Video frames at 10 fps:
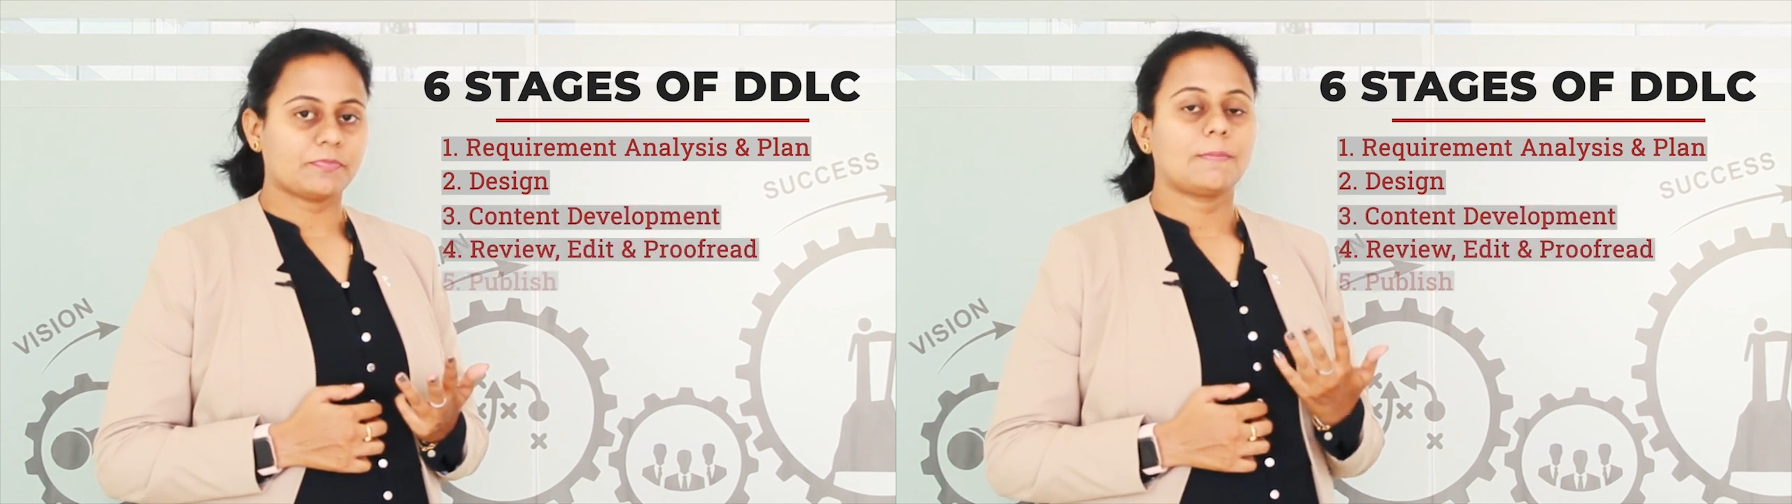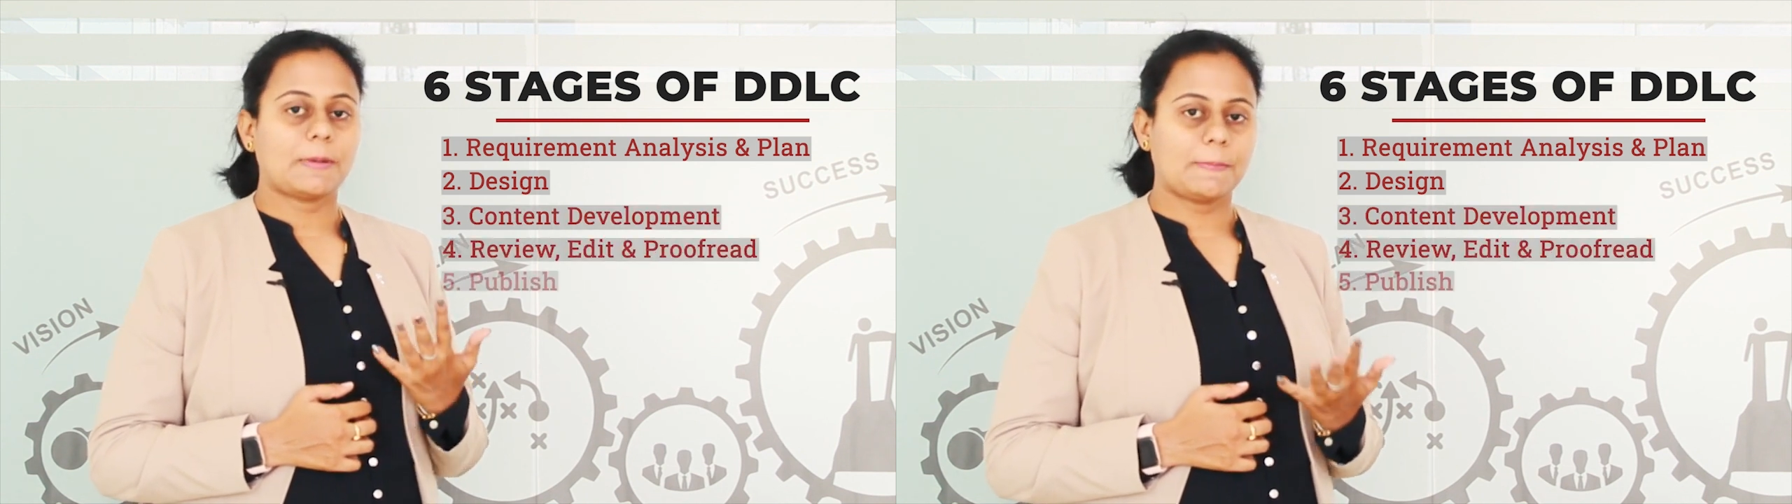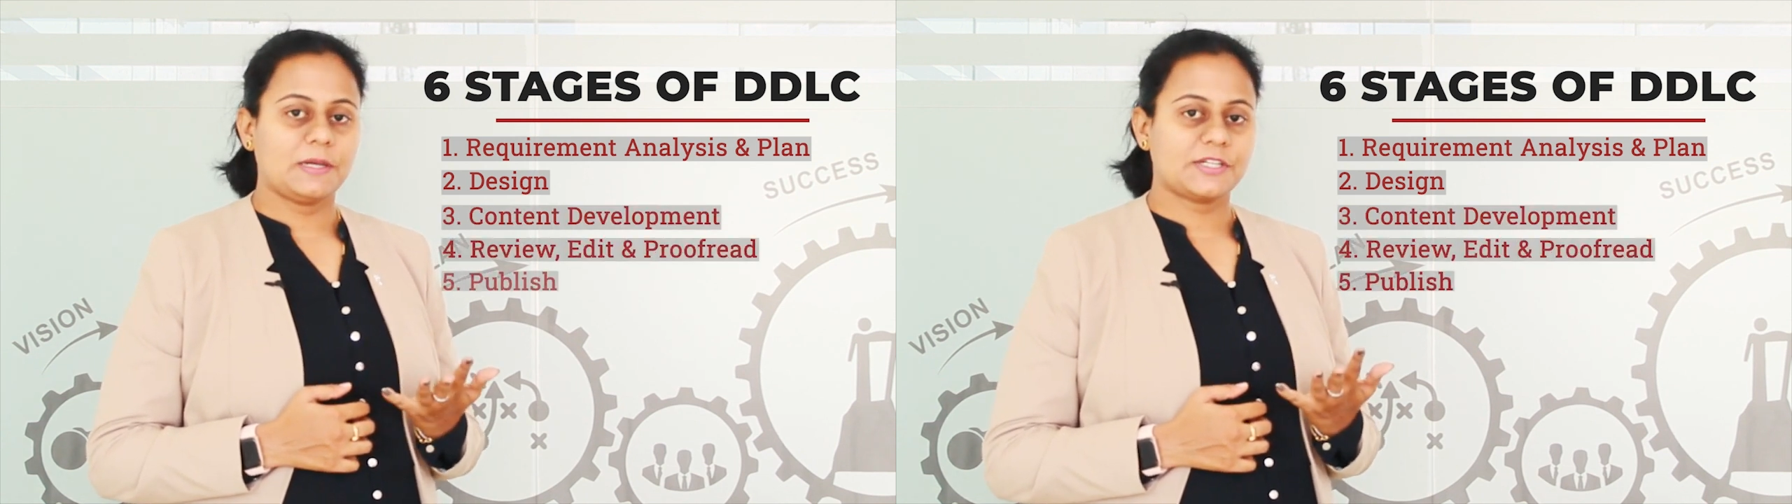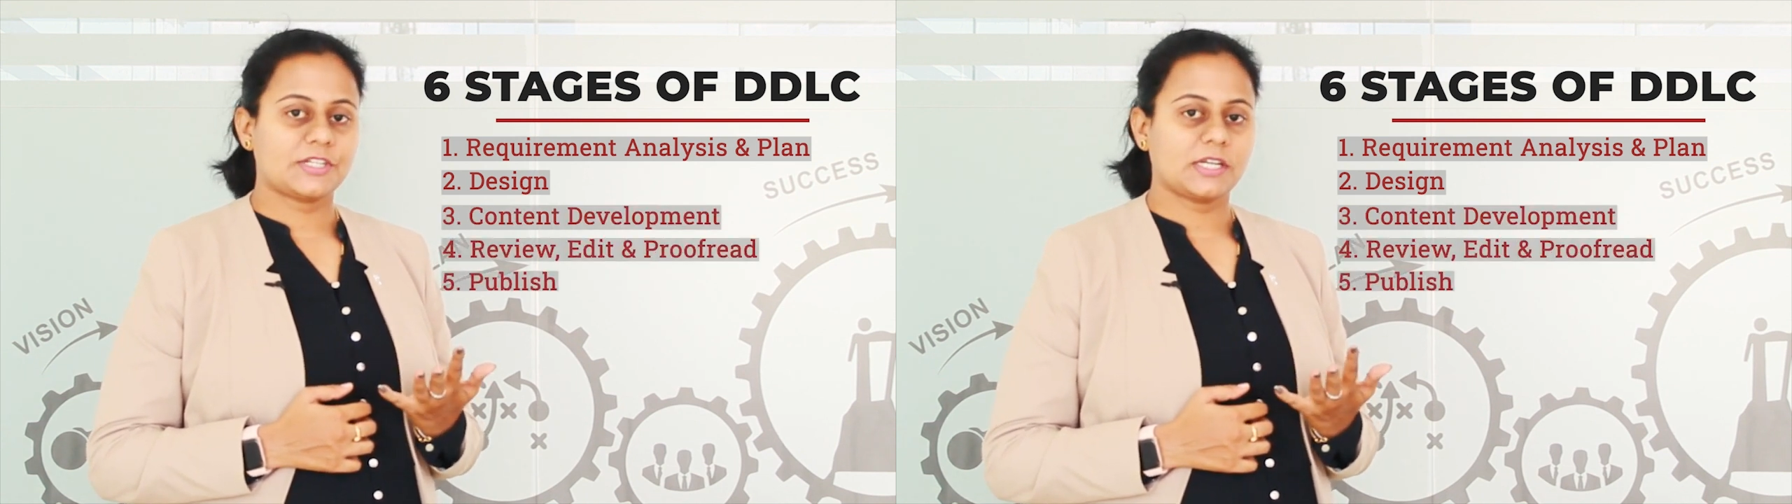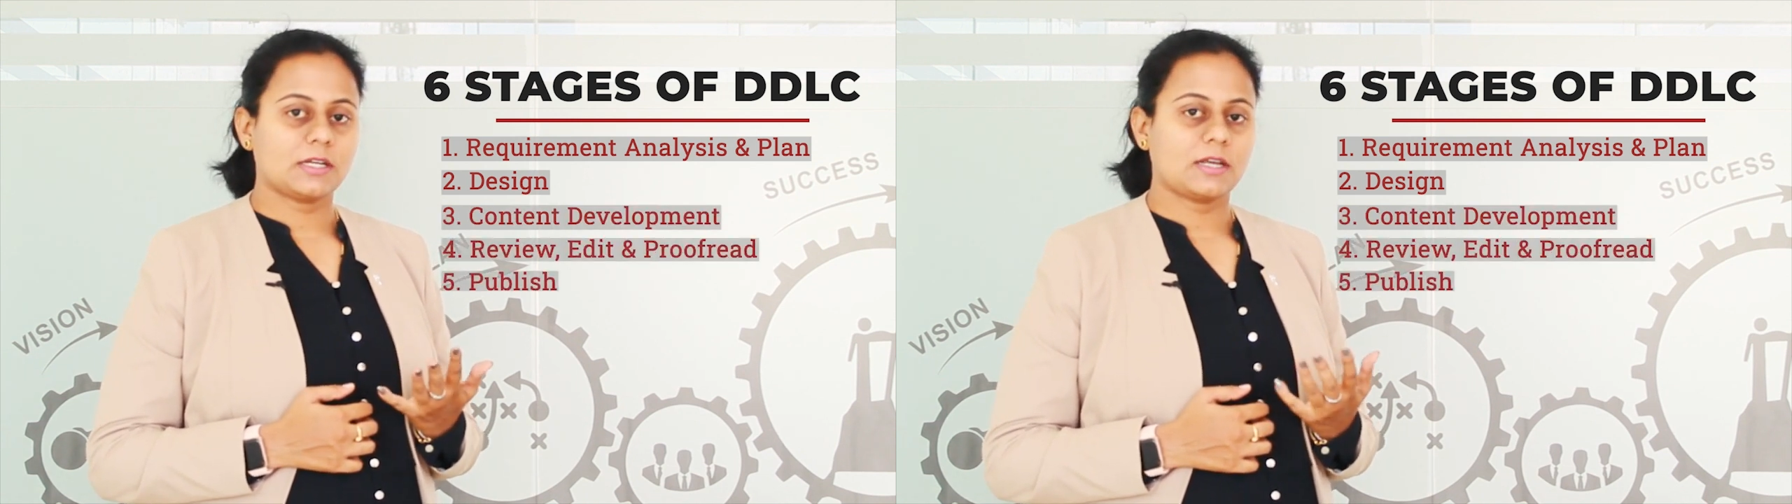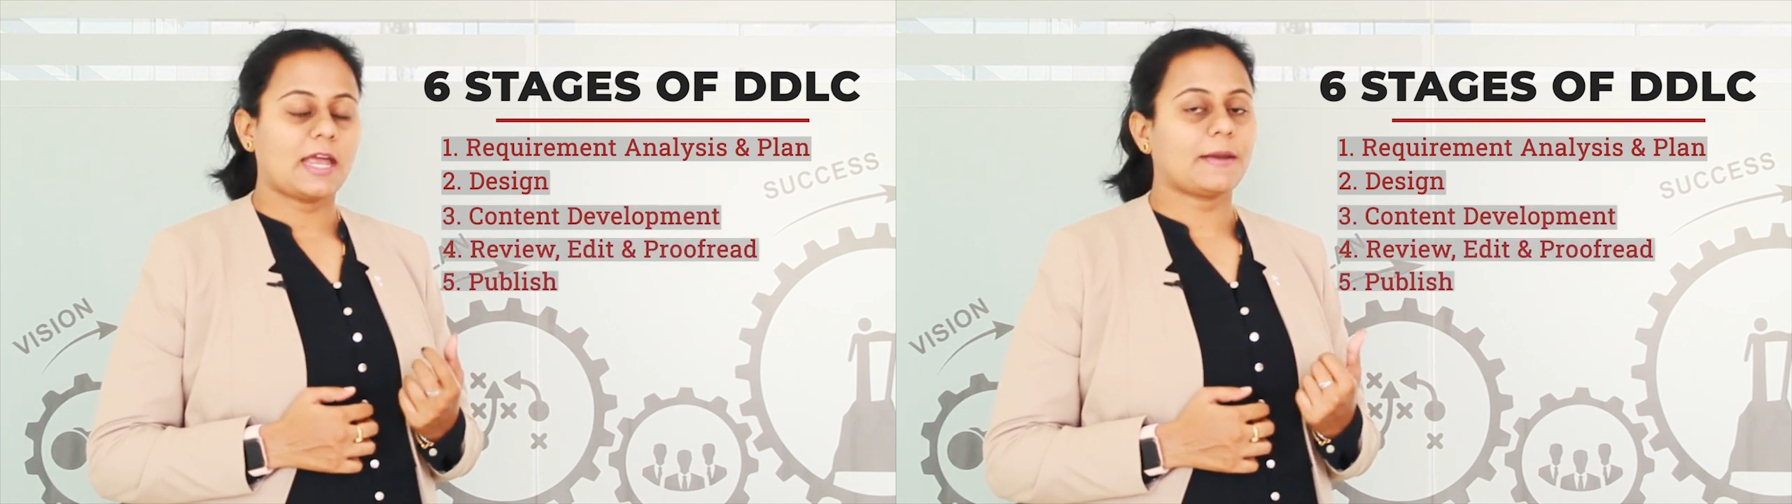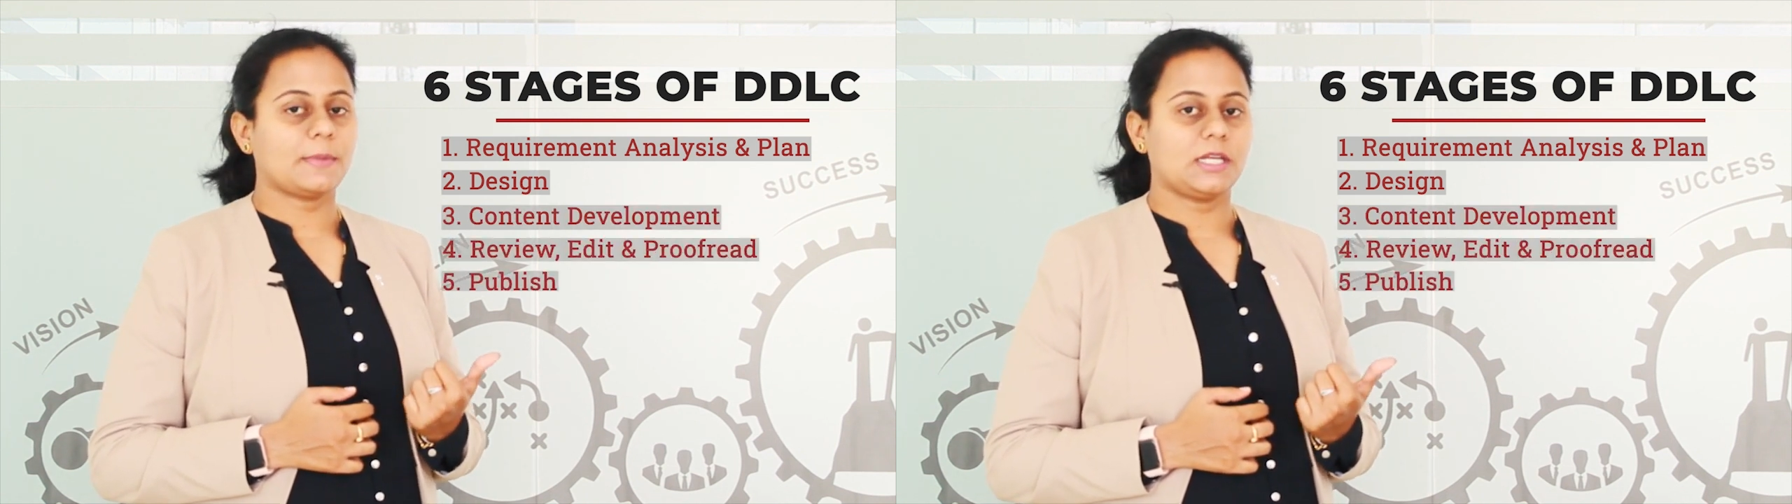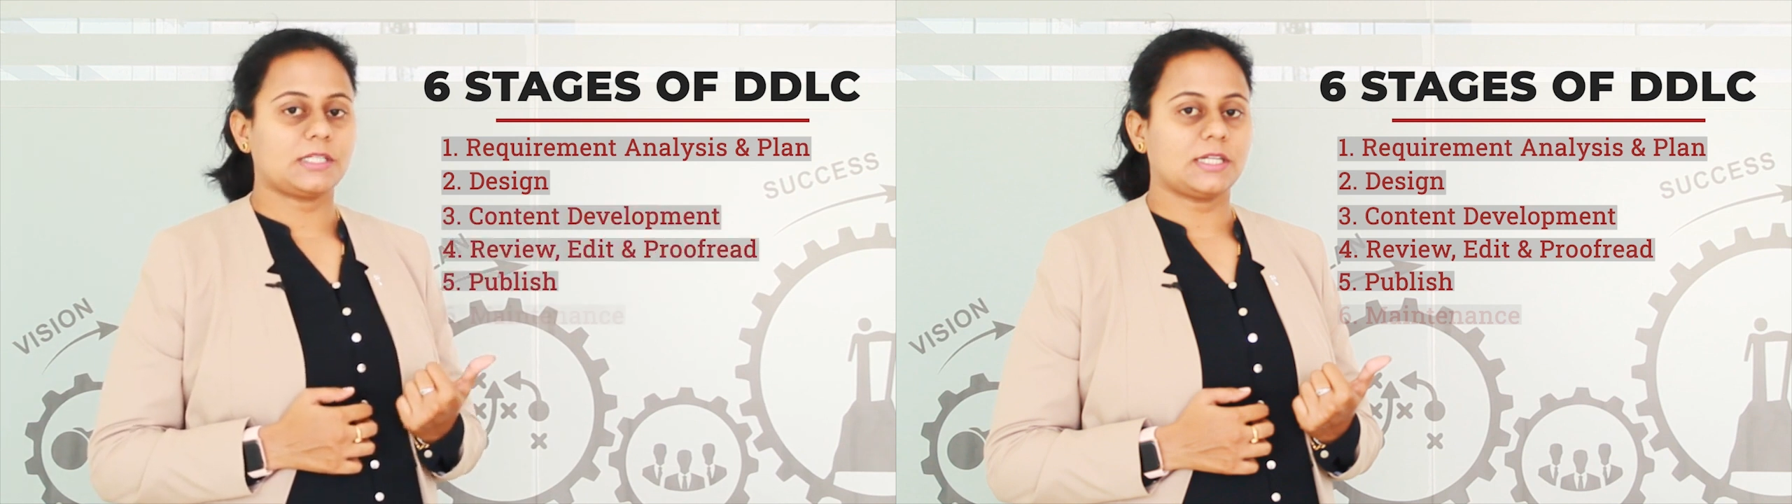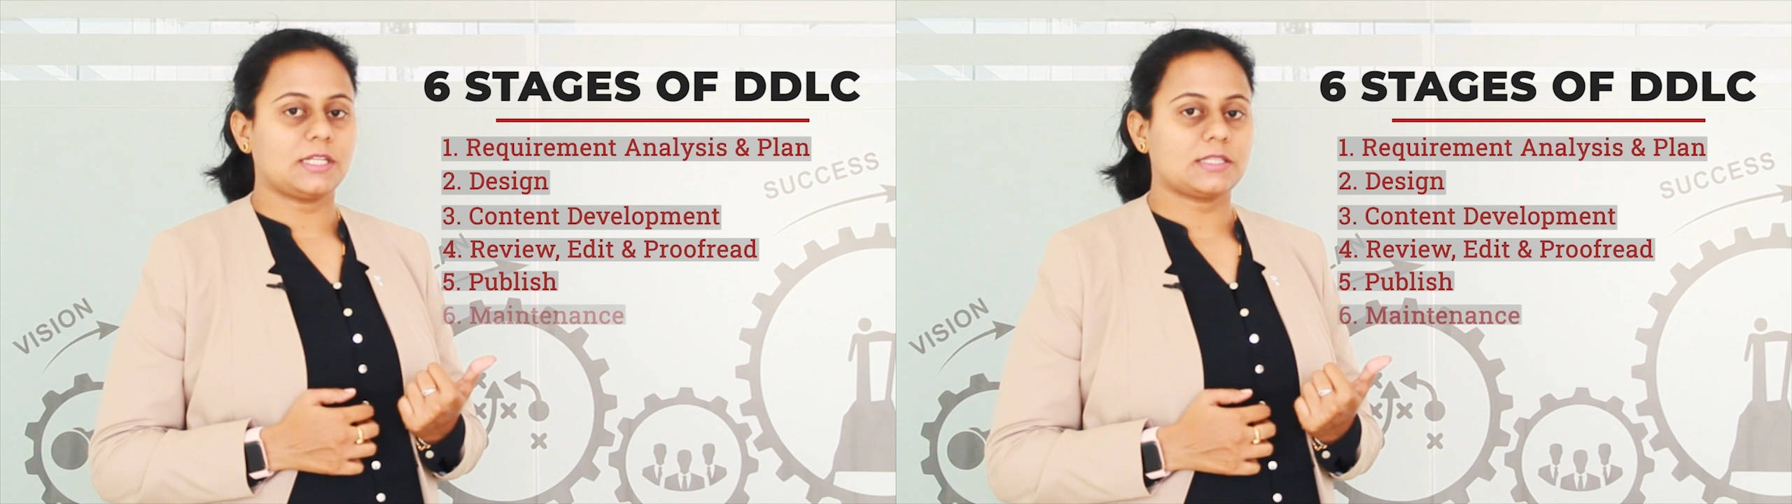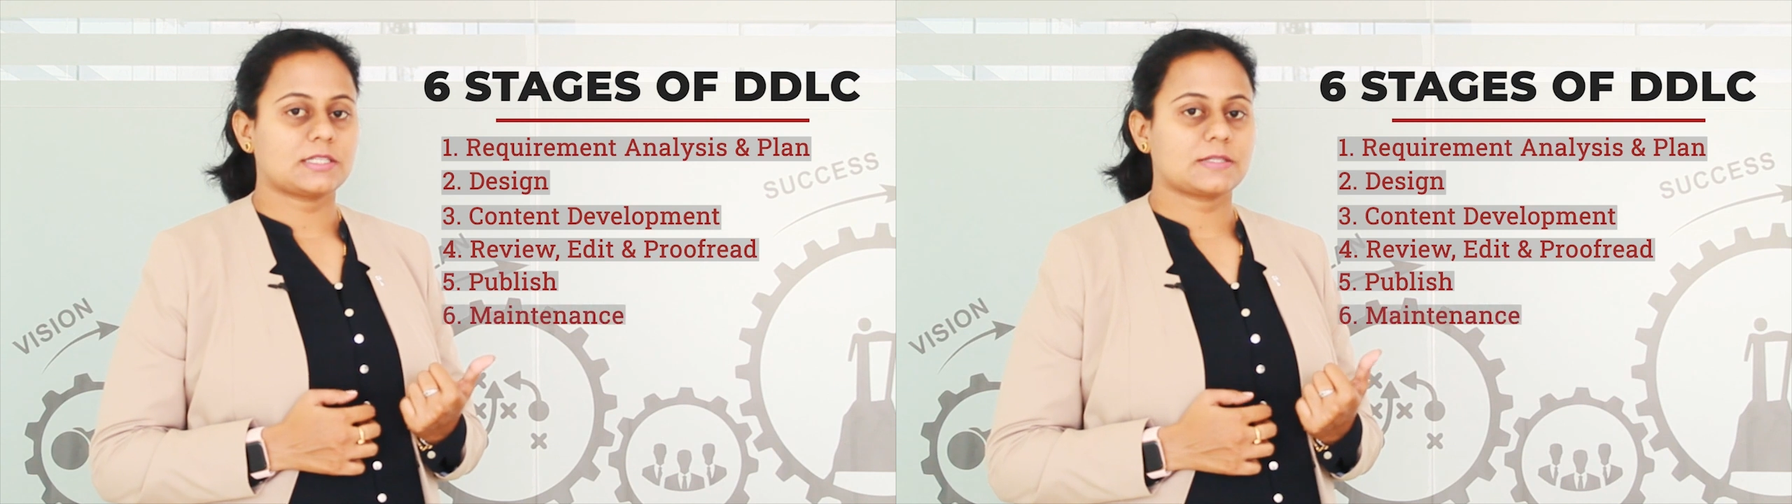publishing, and
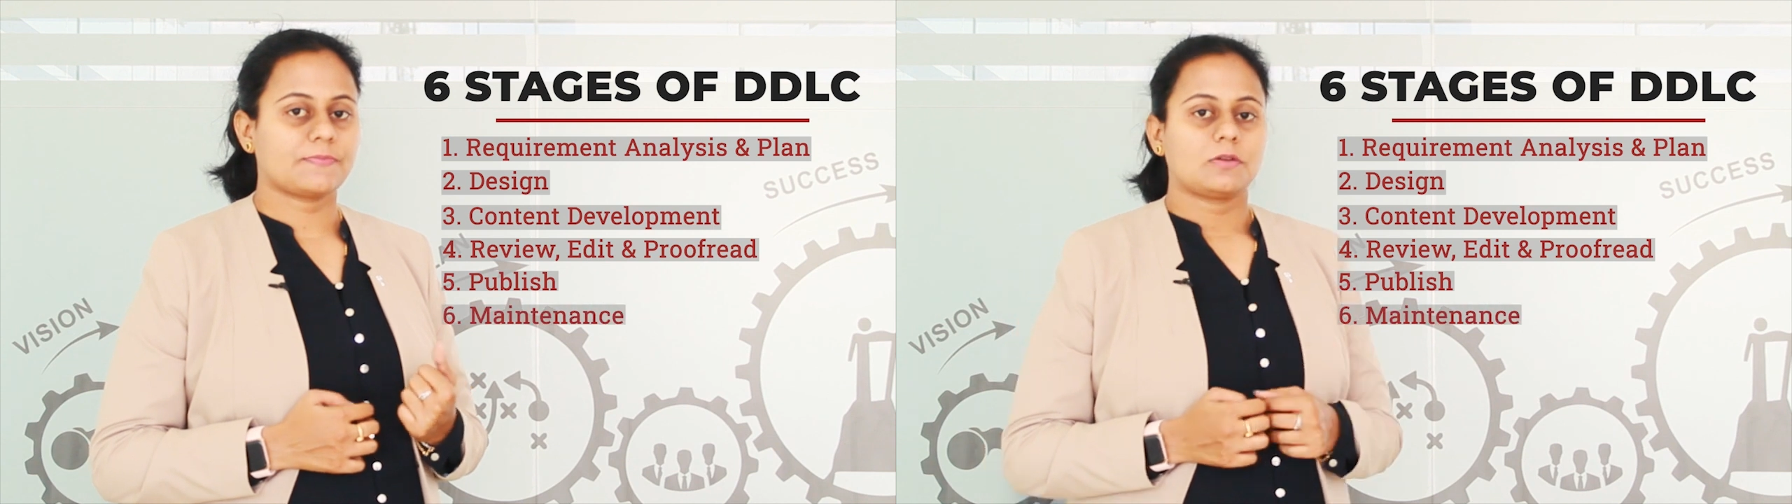maintenance.